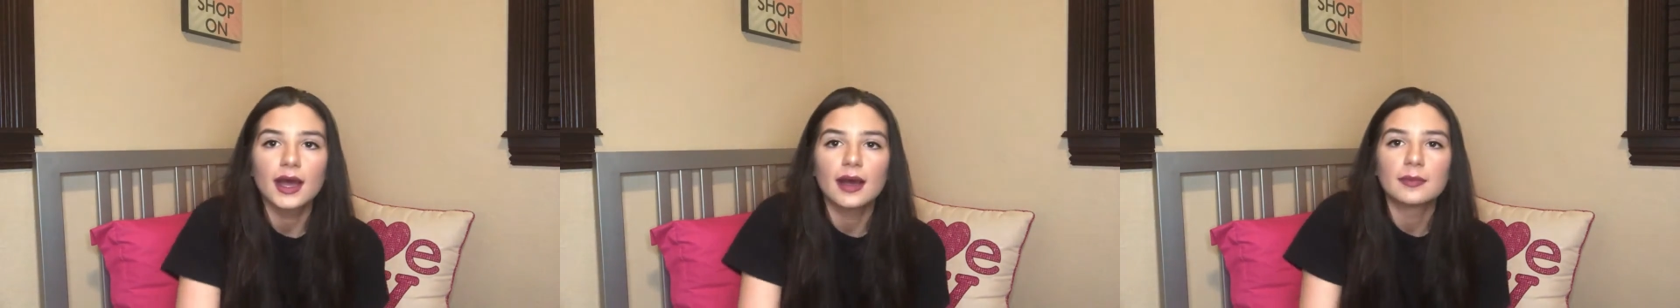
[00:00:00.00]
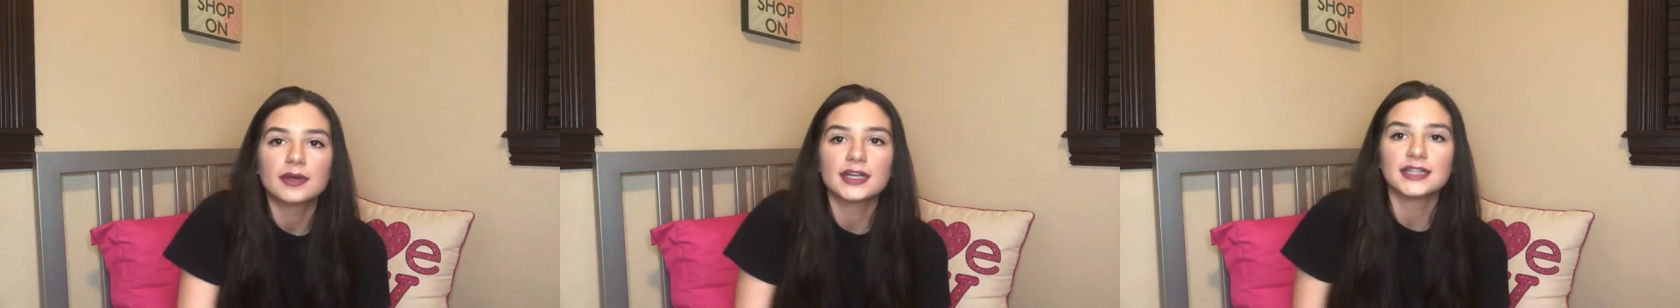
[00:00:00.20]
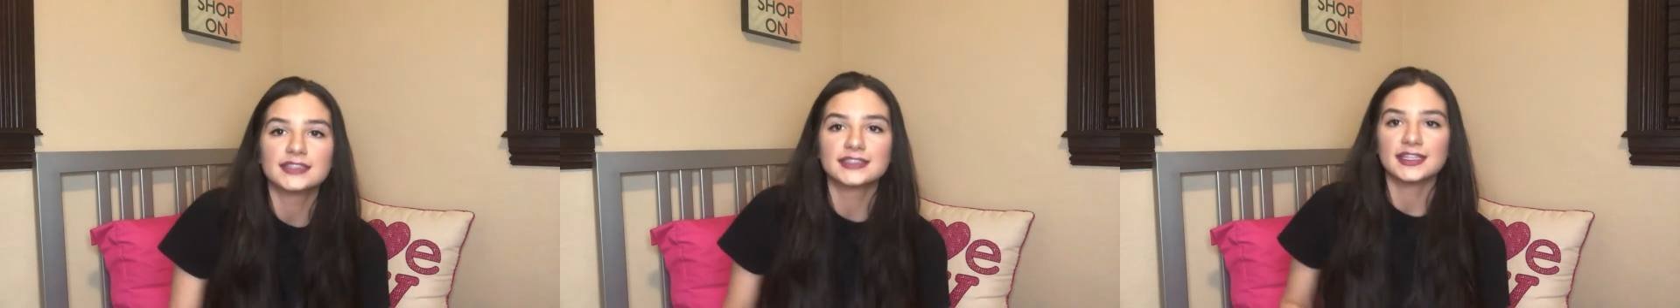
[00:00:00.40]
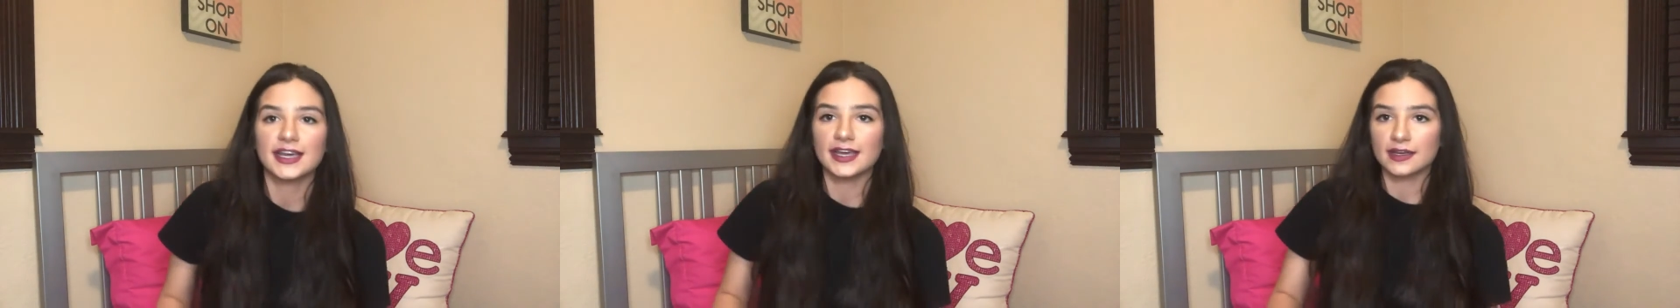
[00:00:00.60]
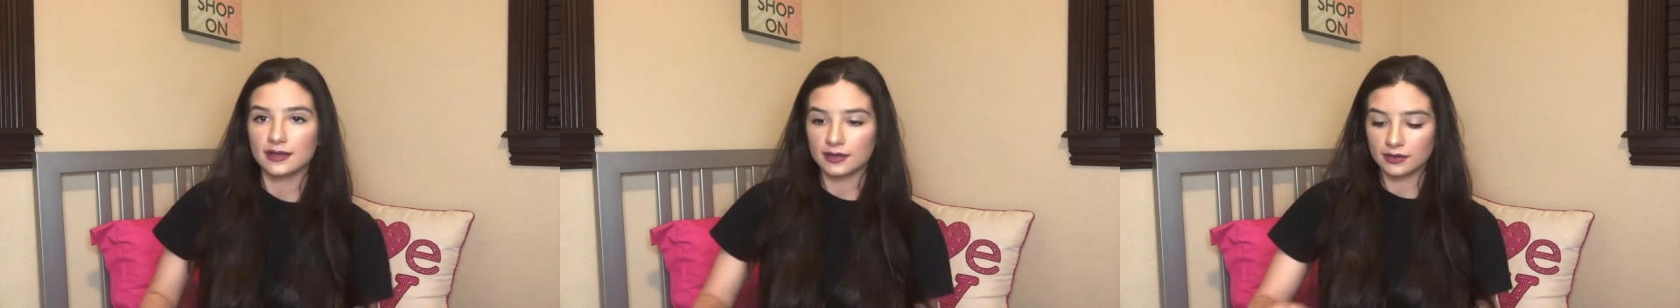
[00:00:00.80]
I'm gonna
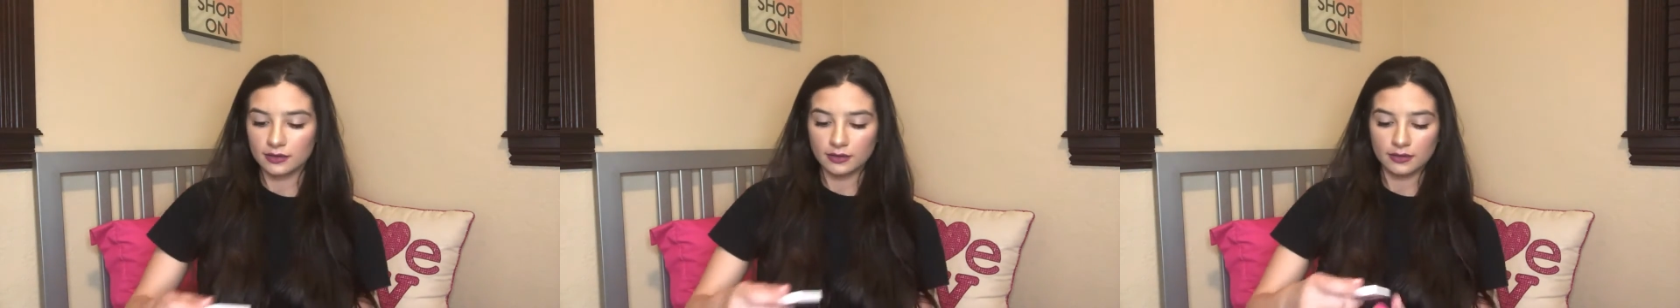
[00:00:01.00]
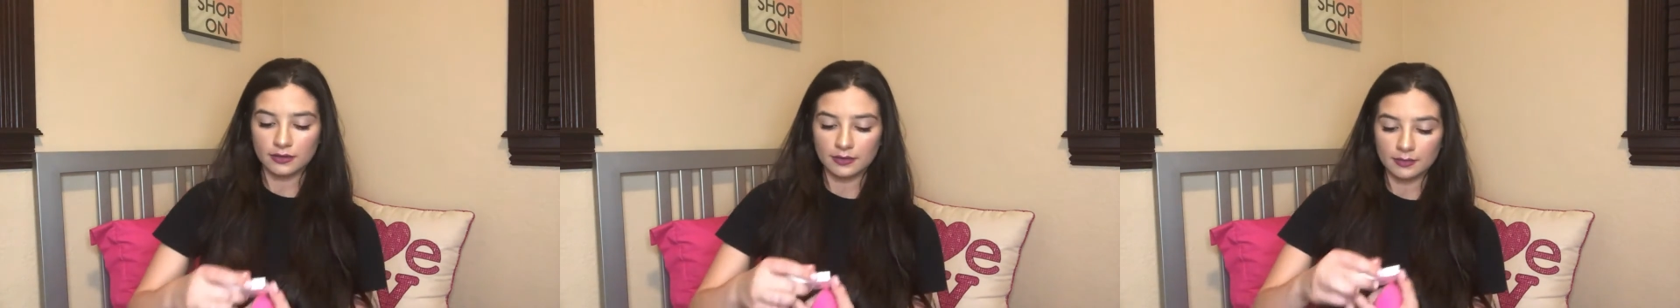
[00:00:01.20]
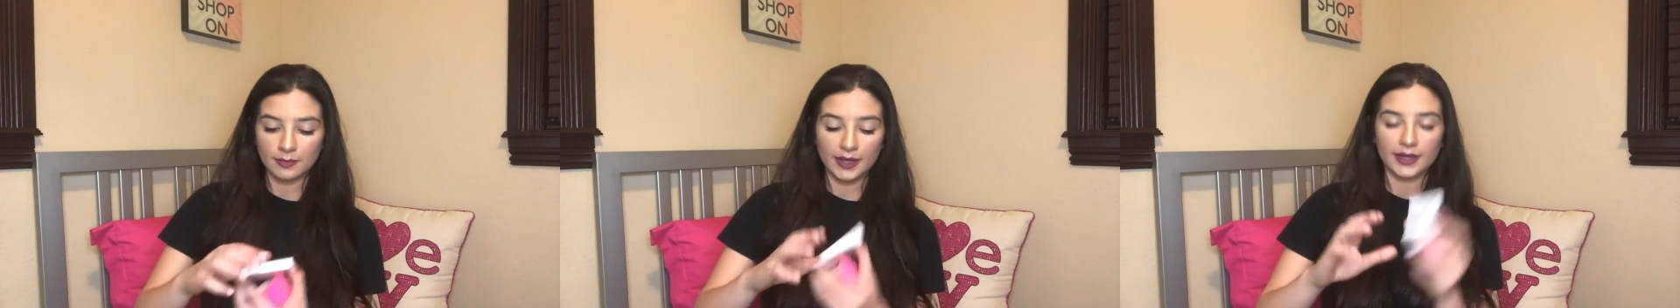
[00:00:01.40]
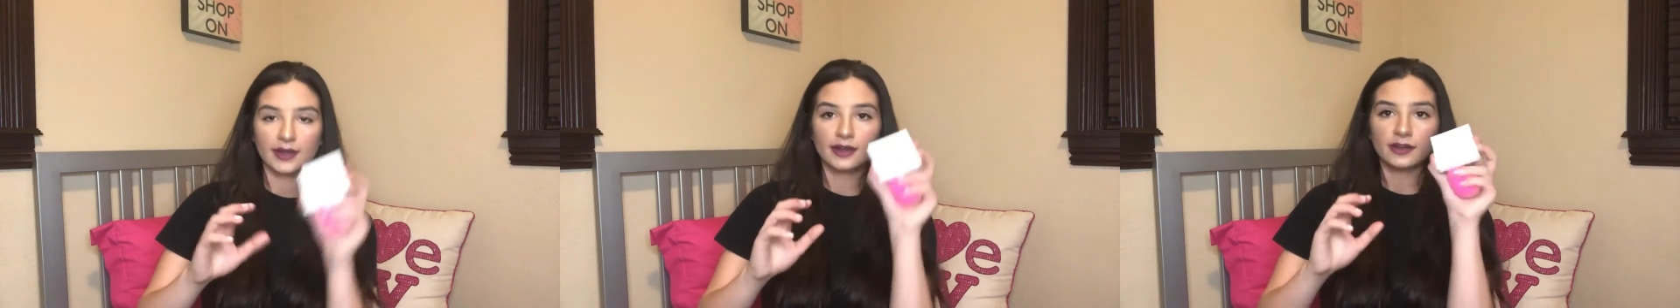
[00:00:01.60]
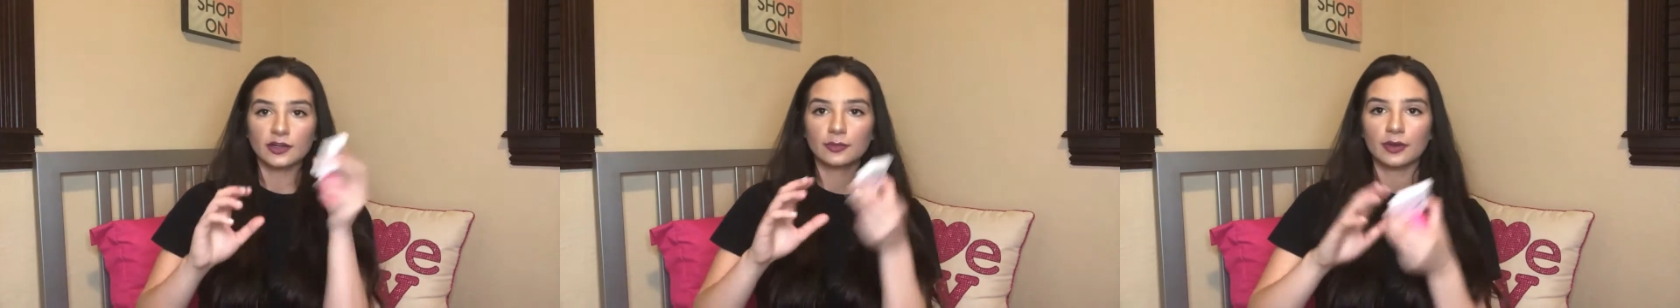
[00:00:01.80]
take my
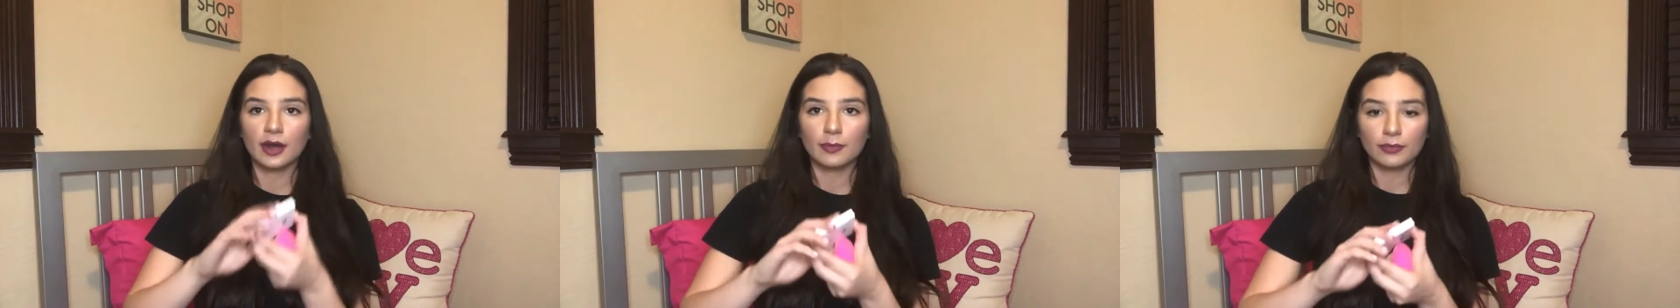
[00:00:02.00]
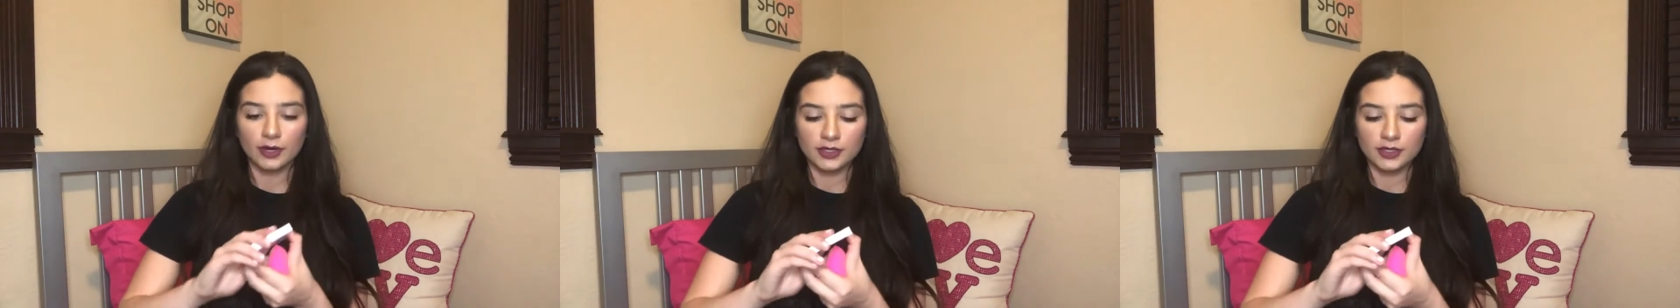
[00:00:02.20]
ColourPop